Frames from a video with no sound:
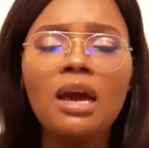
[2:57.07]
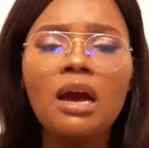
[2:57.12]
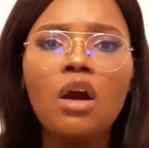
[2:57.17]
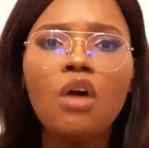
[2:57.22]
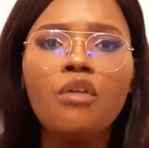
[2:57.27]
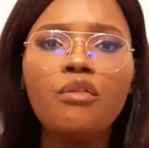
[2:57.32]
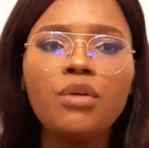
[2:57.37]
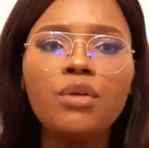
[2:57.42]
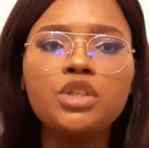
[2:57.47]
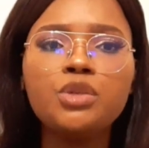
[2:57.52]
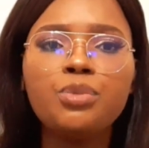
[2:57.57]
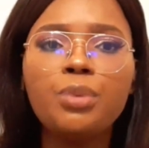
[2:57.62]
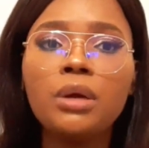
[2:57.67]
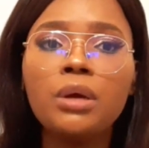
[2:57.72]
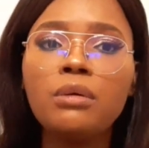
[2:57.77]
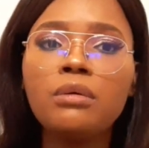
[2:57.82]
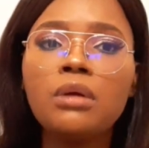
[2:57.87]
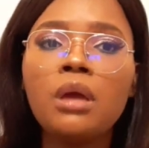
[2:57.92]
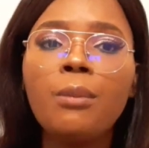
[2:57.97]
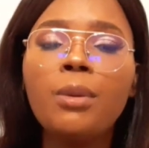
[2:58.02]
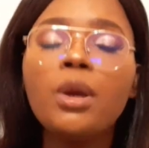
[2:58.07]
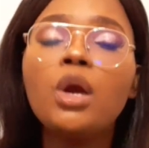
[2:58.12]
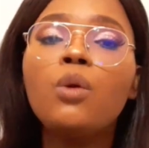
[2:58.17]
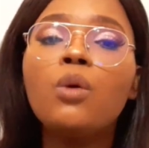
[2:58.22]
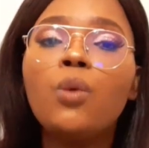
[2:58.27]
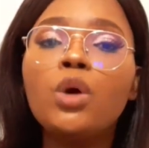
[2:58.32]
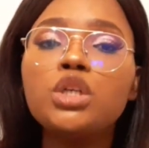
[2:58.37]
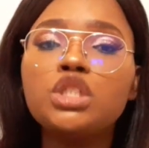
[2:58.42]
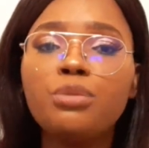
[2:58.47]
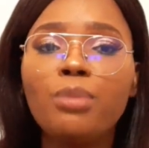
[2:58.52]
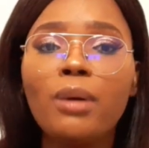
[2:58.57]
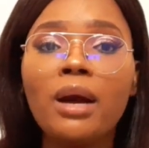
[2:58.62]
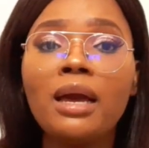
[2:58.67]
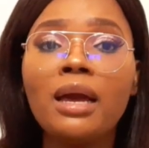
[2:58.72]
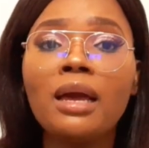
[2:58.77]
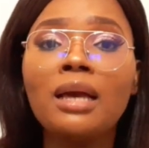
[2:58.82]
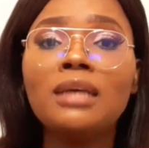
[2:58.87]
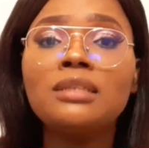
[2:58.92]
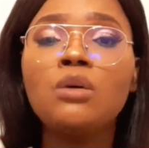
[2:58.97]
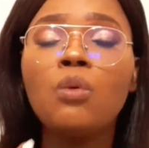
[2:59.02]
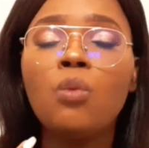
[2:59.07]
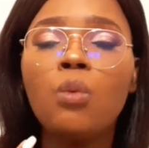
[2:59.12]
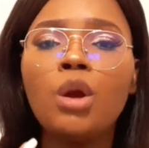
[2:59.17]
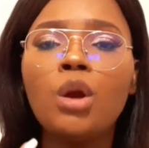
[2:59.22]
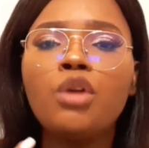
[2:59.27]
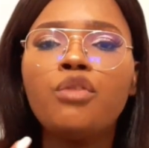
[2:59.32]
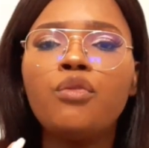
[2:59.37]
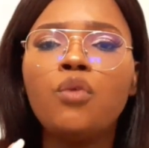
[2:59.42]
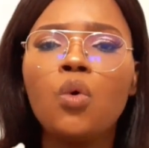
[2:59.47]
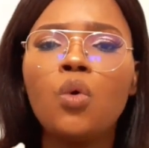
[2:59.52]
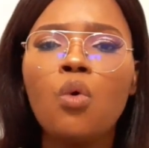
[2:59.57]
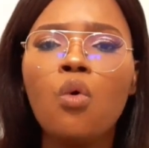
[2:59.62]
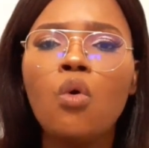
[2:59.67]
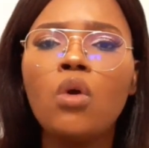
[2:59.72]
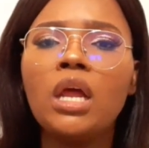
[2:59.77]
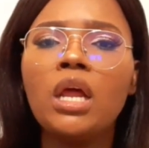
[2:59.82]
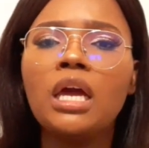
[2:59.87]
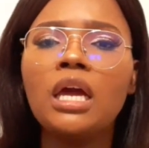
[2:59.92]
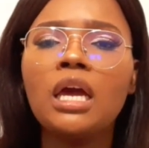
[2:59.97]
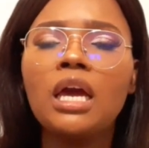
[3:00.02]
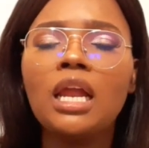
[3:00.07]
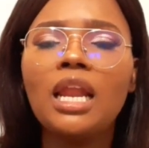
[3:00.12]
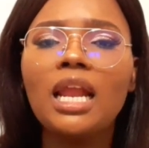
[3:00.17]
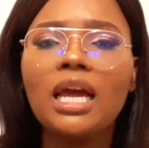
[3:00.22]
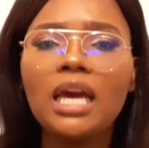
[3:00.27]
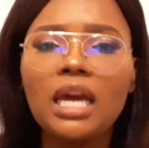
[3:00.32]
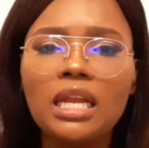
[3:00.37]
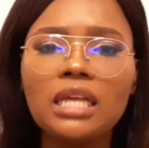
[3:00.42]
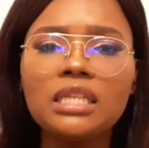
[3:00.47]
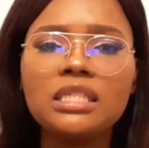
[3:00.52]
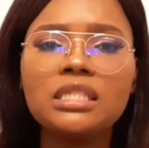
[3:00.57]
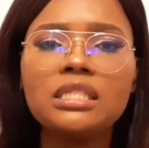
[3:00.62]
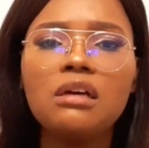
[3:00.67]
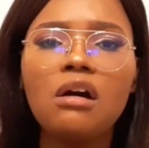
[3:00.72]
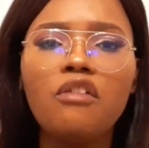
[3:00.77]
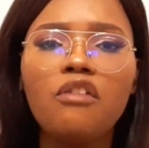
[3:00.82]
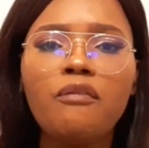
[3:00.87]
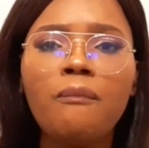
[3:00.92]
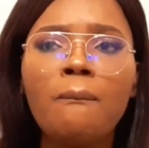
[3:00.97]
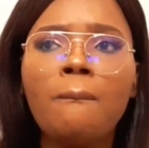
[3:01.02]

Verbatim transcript: of which being, being a worshiper is a wonderful calling like in itself.